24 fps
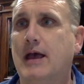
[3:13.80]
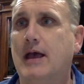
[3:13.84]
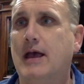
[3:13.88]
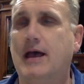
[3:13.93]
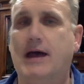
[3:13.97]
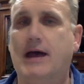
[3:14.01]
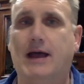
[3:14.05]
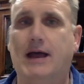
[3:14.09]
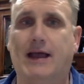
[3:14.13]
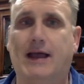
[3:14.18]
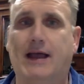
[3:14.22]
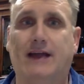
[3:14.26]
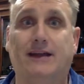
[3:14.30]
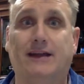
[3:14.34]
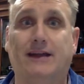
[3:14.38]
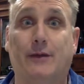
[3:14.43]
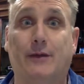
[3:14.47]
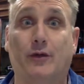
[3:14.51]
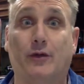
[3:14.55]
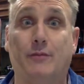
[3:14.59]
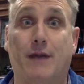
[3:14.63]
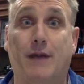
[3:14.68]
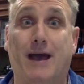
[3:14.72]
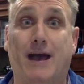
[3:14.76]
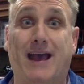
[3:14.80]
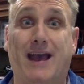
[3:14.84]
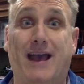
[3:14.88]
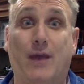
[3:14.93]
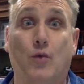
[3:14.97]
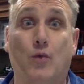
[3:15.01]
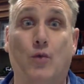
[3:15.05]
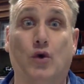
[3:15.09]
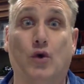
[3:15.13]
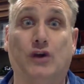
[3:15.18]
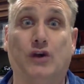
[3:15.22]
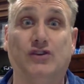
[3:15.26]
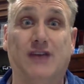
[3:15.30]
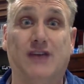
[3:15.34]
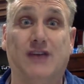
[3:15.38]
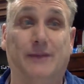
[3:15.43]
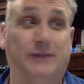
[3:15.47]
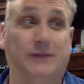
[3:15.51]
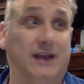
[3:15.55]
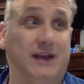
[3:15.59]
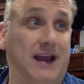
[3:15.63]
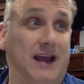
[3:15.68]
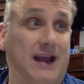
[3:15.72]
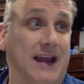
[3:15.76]
I got done with my
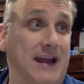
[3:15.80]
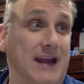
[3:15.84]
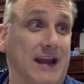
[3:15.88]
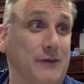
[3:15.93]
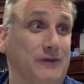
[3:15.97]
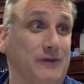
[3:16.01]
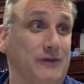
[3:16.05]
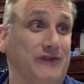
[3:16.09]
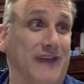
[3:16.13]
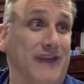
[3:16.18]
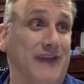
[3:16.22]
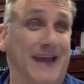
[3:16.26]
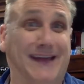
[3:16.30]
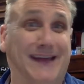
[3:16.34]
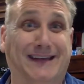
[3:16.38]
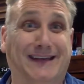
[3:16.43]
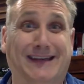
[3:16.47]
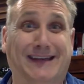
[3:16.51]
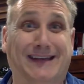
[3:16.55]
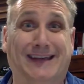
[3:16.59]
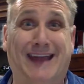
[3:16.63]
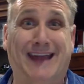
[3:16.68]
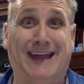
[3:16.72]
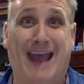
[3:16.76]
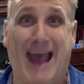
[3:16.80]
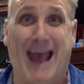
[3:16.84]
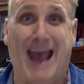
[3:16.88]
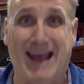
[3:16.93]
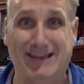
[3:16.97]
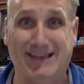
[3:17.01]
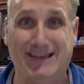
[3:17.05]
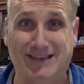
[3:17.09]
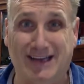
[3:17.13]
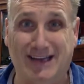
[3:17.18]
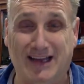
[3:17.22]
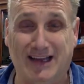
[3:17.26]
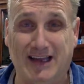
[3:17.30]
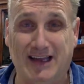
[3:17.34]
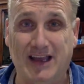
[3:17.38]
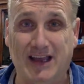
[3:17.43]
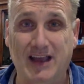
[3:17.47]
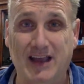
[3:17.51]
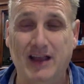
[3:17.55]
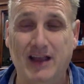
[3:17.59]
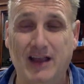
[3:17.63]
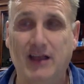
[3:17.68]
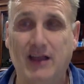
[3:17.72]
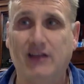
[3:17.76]
workshop tonight. It was fantastic.
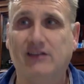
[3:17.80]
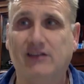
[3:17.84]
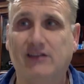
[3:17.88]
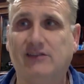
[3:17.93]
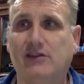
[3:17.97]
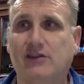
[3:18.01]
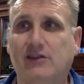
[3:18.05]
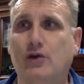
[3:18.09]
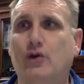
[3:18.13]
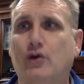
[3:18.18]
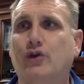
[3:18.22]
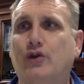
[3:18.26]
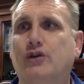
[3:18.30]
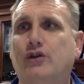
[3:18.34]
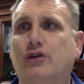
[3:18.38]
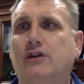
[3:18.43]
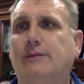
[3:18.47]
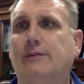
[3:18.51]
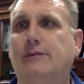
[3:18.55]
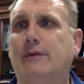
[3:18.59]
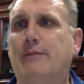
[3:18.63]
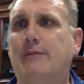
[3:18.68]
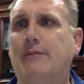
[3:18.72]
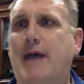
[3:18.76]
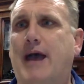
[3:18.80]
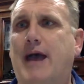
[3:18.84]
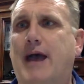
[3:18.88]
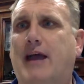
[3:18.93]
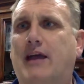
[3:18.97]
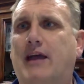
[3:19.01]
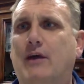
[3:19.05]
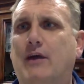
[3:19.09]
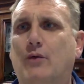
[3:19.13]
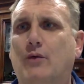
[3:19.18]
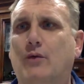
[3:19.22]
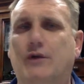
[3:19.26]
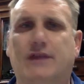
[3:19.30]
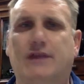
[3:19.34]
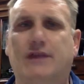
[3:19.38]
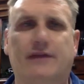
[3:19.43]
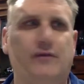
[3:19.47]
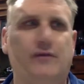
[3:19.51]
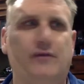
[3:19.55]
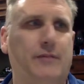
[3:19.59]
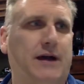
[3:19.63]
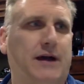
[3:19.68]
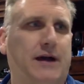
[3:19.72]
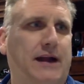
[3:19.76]
So good to be back with
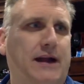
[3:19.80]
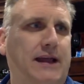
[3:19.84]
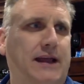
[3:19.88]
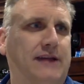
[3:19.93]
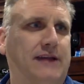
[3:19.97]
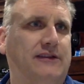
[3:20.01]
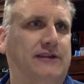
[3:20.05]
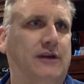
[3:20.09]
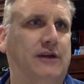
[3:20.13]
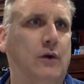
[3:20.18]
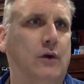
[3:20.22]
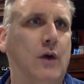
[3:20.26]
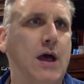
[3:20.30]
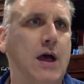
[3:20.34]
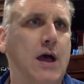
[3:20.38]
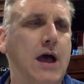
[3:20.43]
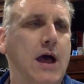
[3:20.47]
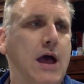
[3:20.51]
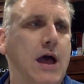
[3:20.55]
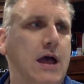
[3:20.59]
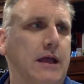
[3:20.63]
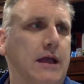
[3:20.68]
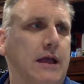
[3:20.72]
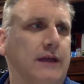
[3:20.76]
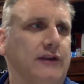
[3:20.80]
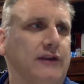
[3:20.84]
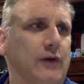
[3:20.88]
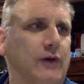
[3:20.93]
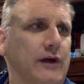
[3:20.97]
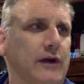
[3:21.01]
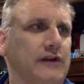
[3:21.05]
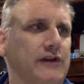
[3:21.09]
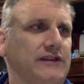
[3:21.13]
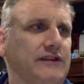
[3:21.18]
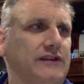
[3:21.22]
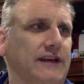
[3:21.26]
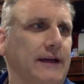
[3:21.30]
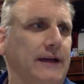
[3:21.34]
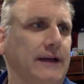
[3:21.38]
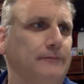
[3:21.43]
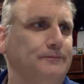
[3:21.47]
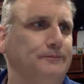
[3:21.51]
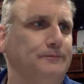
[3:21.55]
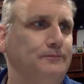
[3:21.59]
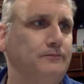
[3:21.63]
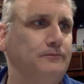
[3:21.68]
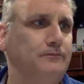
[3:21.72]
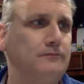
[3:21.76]
everybody. So here's the
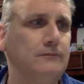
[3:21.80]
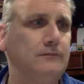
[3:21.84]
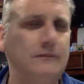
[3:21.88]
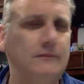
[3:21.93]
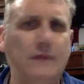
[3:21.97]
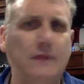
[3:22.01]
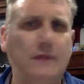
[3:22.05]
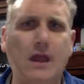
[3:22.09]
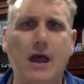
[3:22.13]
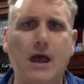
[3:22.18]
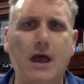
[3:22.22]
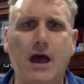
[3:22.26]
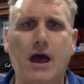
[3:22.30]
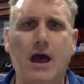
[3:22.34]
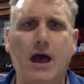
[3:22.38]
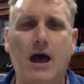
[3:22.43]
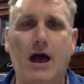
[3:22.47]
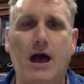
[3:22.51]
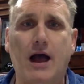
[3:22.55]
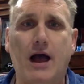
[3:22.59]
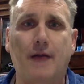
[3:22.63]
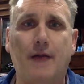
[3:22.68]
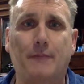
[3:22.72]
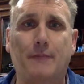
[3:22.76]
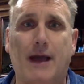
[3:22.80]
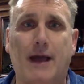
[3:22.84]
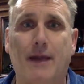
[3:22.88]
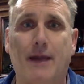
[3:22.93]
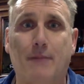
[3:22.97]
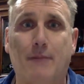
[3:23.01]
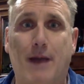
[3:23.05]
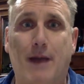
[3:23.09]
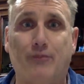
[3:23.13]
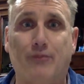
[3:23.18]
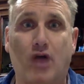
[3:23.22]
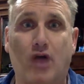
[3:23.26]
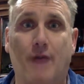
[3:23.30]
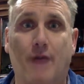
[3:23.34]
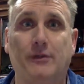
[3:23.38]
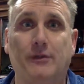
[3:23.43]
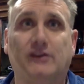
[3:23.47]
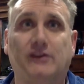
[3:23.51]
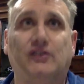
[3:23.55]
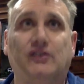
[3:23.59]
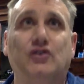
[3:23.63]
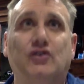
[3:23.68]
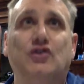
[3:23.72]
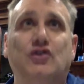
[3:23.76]
deal. My
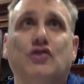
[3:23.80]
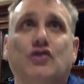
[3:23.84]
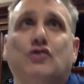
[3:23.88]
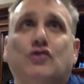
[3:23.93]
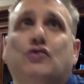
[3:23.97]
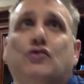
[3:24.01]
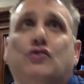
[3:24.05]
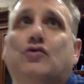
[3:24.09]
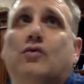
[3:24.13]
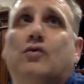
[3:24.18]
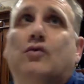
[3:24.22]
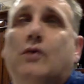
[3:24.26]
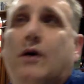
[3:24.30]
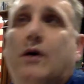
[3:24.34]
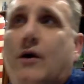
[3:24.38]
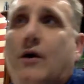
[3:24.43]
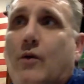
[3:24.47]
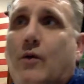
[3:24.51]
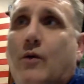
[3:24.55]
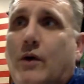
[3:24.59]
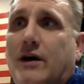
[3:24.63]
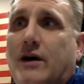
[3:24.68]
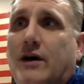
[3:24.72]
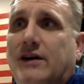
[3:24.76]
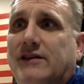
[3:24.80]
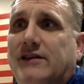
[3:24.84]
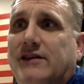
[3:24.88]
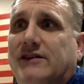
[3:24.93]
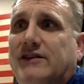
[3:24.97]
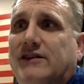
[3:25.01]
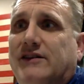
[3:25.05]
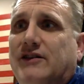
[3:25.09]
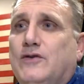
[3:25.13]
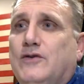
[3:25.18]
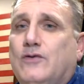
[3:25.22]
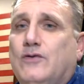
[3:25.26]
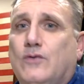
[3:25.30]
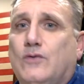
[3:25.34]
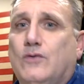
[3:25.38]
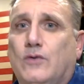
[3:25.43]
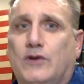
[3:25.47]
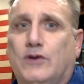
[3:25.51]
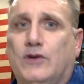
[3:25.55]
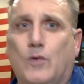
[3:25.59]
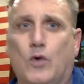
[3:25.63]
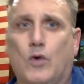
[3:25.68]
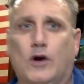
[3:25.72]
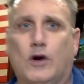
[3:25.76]
promise to you was
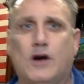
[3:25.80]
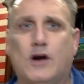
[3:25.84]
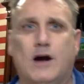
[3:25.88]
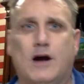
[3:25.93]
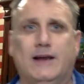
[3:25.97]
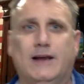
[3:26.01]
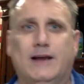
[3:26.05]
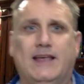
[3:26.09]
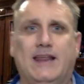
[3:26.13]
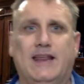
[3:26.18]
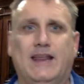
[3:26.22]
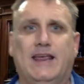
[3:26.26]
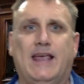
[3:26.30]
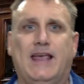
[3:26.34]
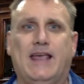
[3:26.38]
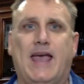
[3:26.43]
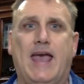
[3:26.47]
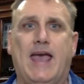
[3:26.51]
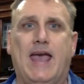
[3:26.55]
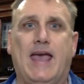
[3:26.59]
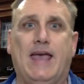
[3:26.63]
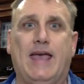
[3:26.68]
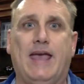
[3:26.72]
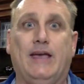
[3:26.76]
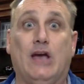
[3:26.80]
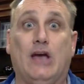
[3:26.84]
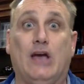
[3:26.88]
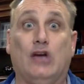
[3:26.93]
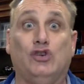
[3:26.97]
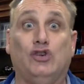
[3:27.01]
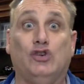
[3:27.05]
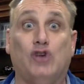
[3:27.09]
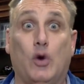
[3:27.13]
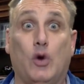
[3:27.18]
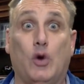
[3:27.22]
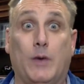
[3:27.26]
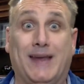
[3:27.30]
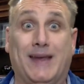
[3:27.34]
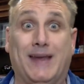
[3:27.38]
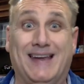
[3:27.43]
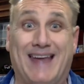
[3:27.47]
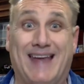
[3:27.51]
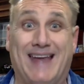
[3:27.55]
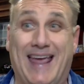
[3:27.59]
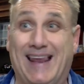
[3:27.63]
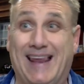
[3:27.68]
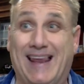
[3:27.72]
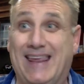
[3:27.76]
to work on getting a show
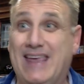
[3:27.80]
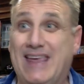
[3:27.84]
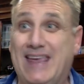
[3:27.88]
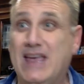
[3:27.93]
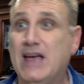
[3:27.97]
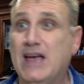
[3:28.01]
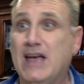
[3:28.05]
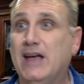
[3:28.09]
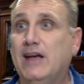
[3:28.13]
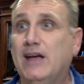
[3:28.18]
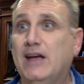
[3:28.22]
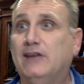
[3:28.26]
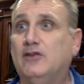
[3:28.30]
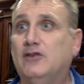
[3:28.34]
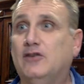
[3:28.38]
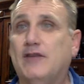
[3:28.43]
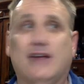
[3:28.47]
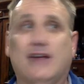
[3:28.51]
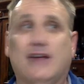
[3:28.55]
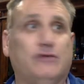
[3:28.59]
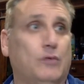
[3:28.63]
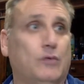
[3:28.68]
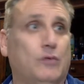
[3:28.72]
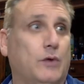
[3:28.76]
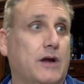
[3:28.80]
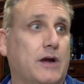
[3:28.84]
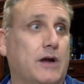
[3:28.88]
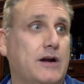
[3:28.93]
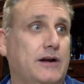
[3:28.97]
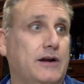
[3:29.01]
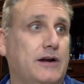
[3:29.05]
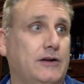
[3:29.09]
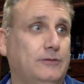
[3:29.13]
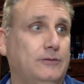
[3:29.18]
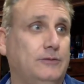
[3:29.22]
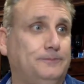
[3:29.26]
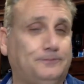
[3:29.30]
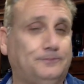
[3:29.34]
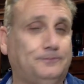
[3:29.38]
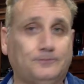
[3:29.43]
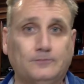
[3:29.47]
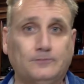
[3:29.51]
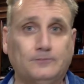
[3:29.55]
in daily. So that's what we're going to do.